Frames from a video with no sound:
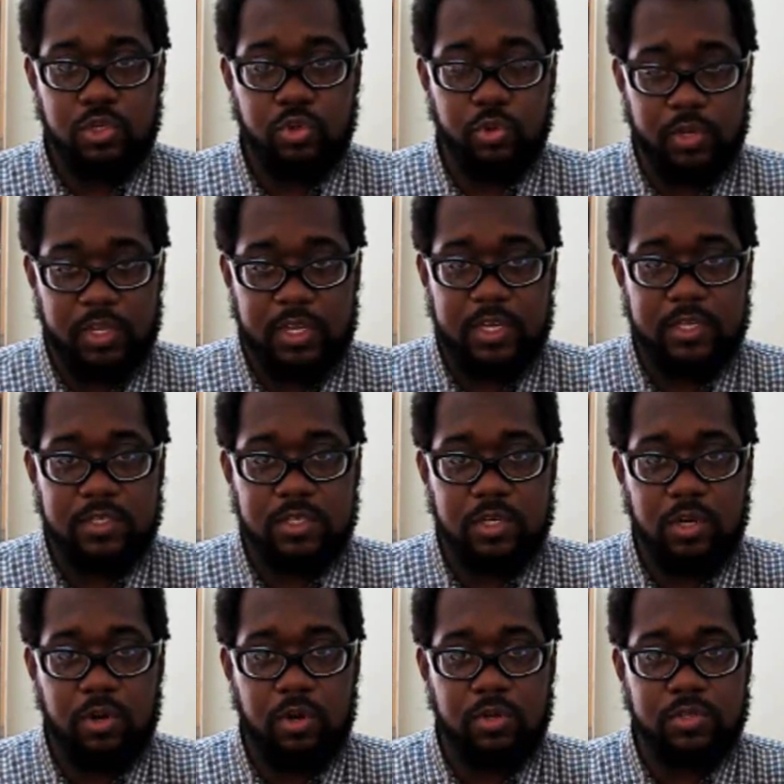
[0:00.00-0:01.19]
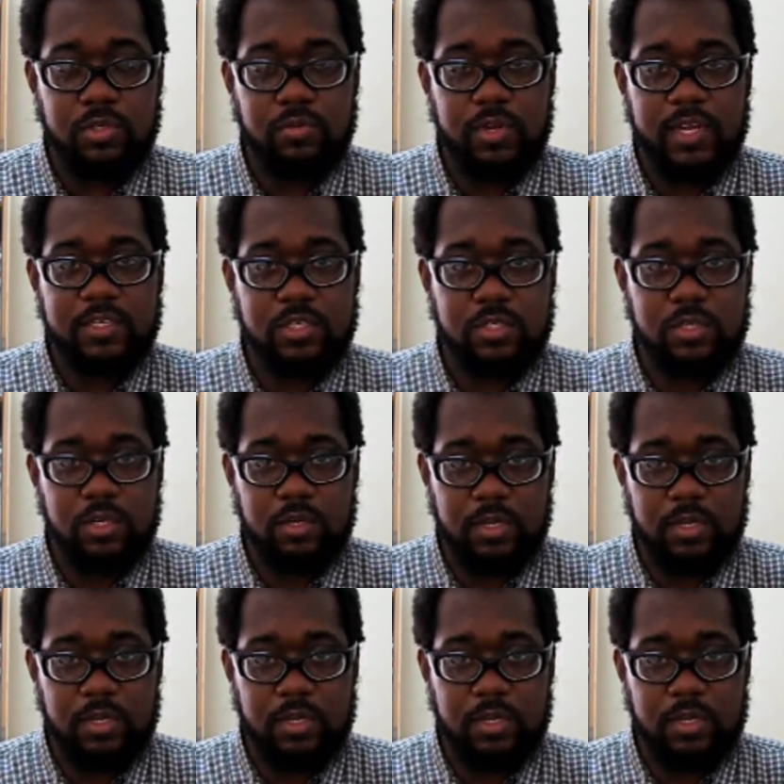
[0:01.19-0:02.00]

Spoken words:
tutoring kids, and also not just,